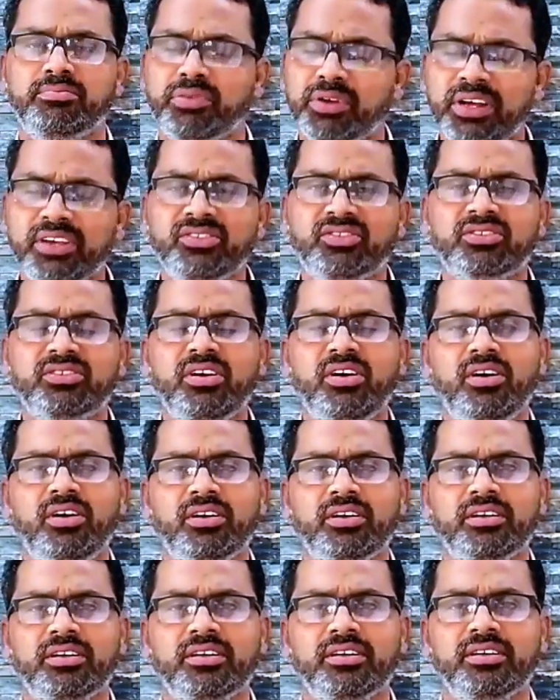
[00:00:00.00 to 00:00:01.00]
Praise
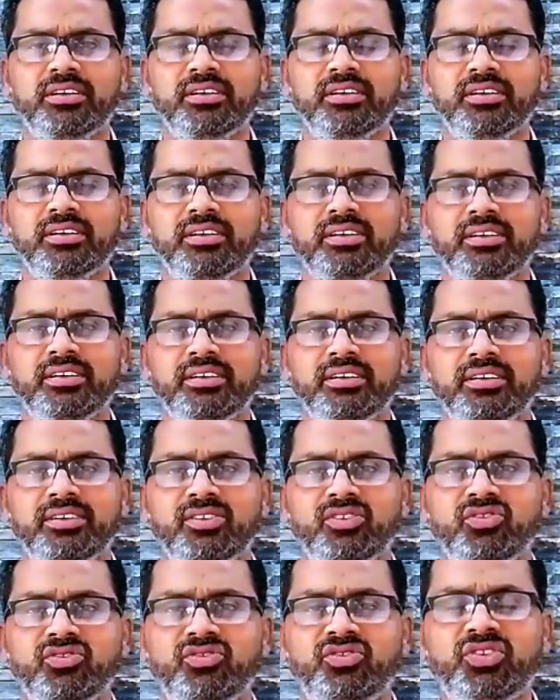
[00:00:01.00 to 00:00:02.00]
God.
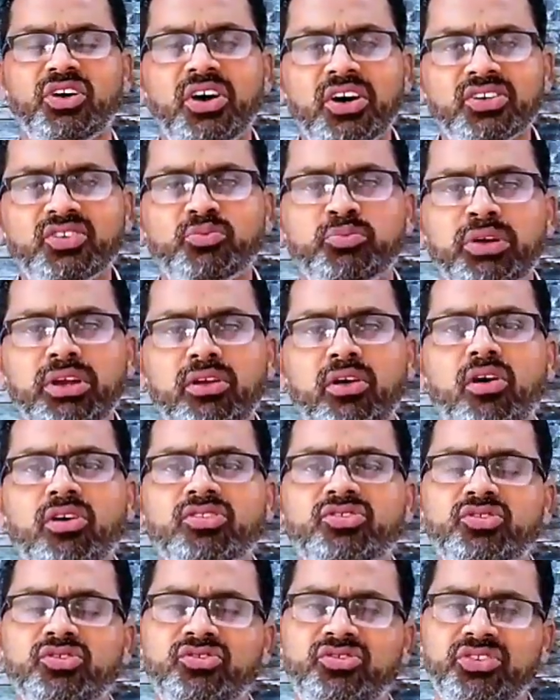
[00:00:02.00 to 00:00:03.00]
Church
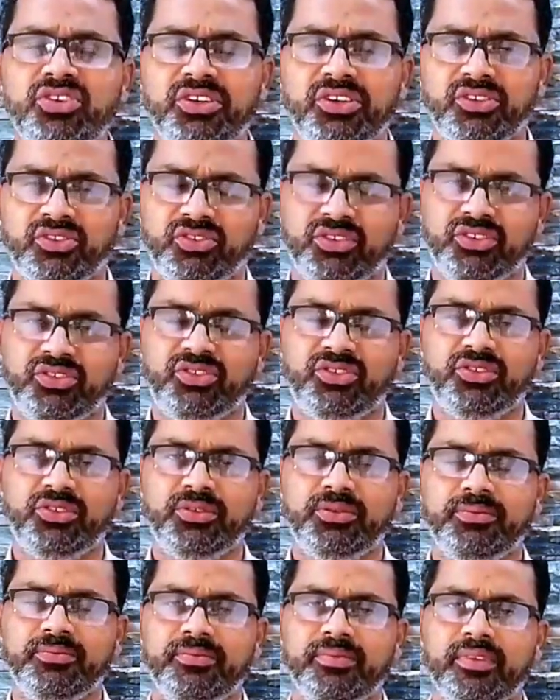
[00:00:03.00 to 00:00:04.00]
belongs to Jesus.
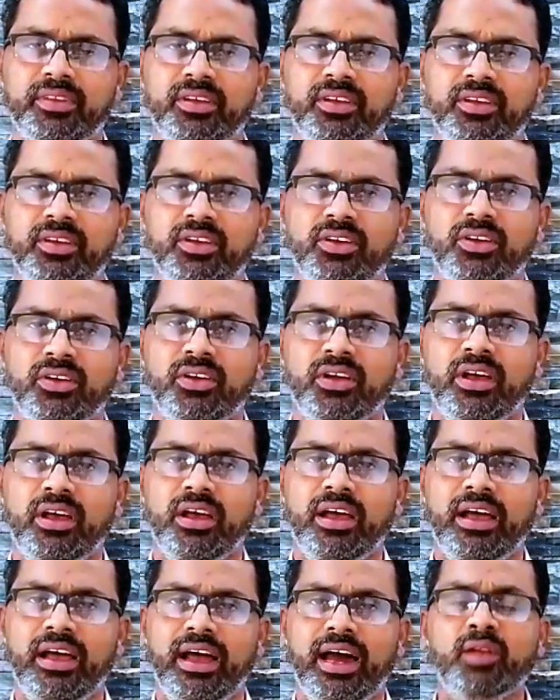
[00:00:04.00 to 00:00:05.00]

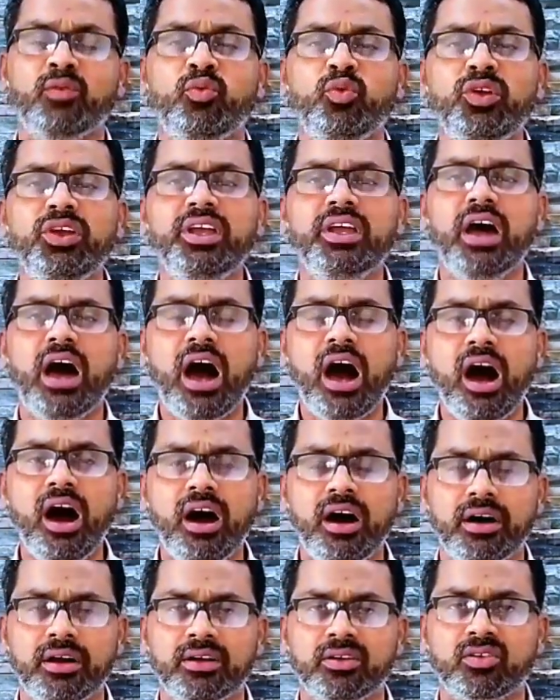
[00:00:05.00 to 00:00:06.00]
And we
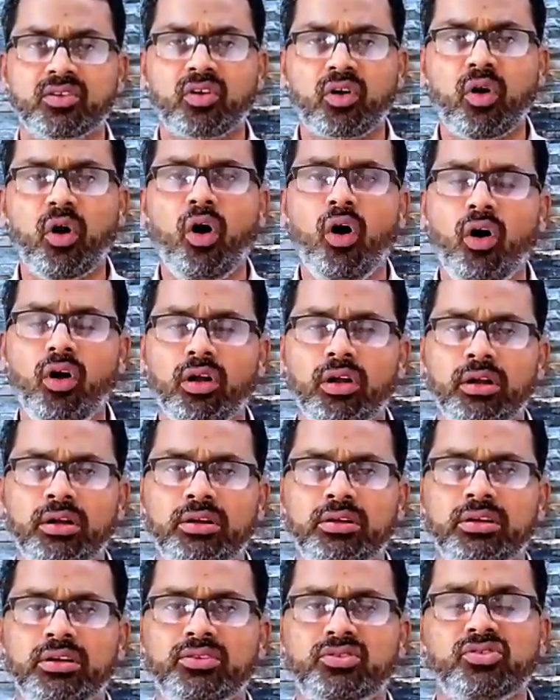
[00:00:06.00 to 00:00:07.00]
are
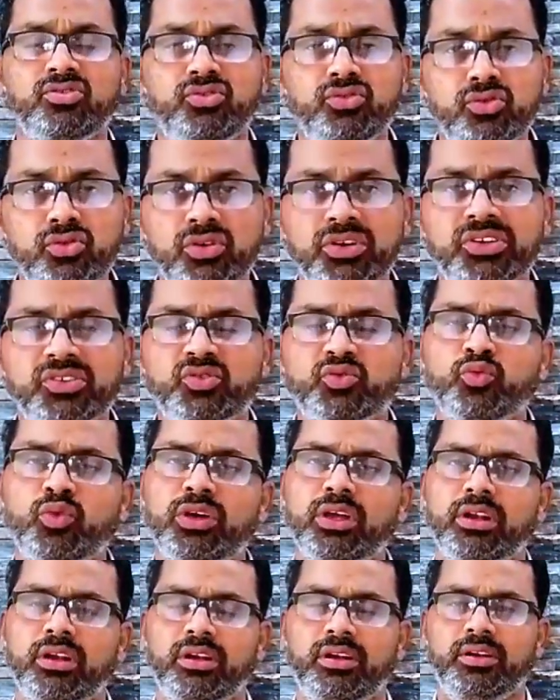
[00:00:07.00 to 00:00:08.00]
called to do His
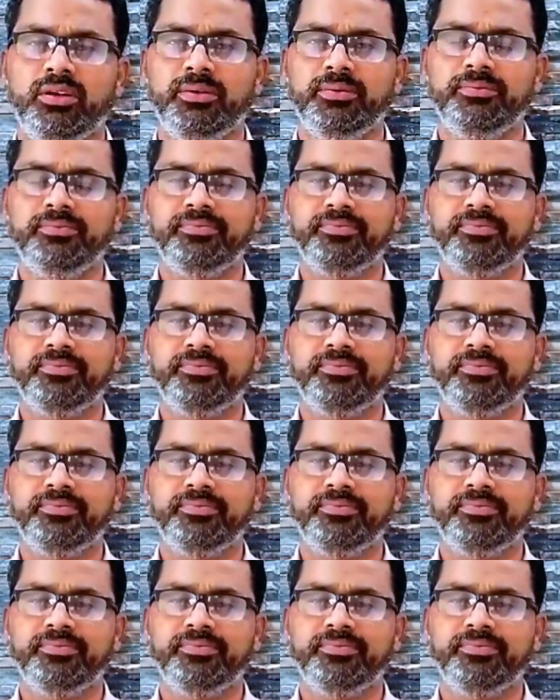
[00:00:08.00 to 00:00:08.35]
will.